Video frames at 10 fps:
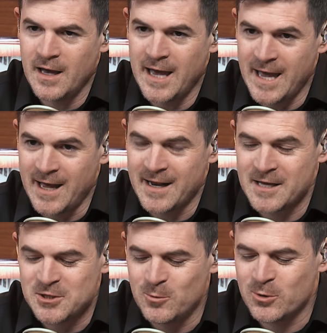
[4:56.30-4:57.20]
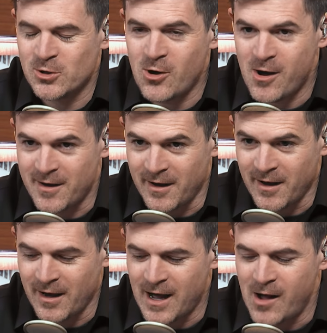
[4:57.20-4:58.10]
And as you were
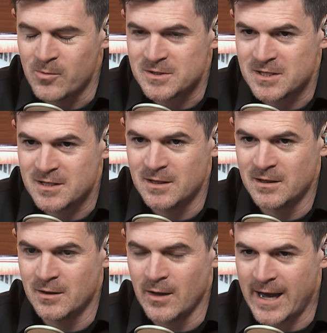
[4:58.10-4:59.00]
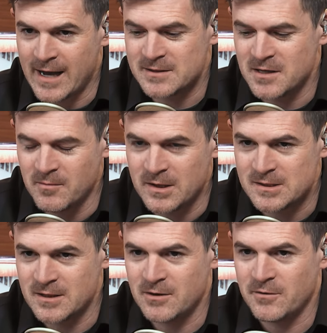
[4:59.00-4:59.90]
talking, I was asking
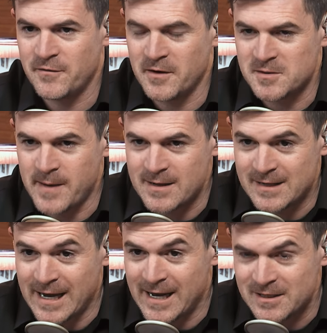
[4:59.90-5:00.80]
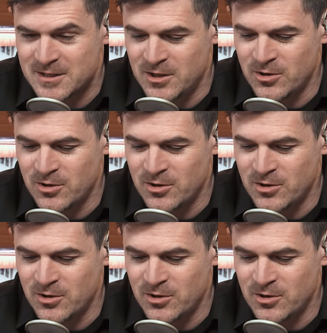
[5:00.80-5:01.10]
myself, and I was about to ask